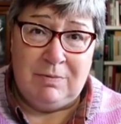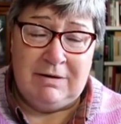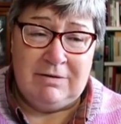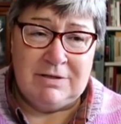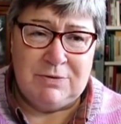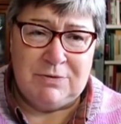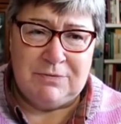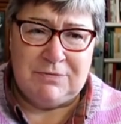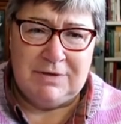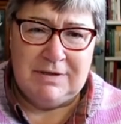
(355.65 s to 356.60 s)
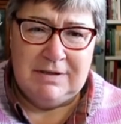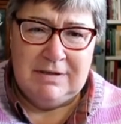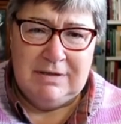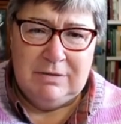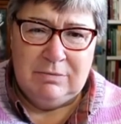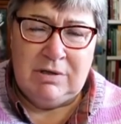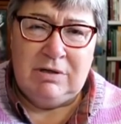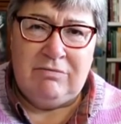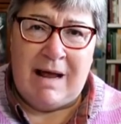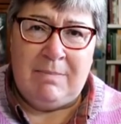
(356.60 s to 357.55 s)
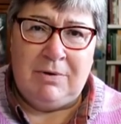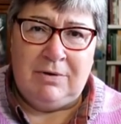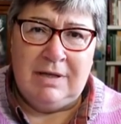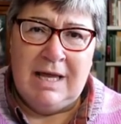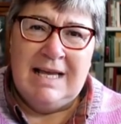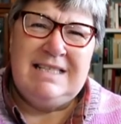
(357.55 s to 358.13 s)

We're a sort of we're a rabble.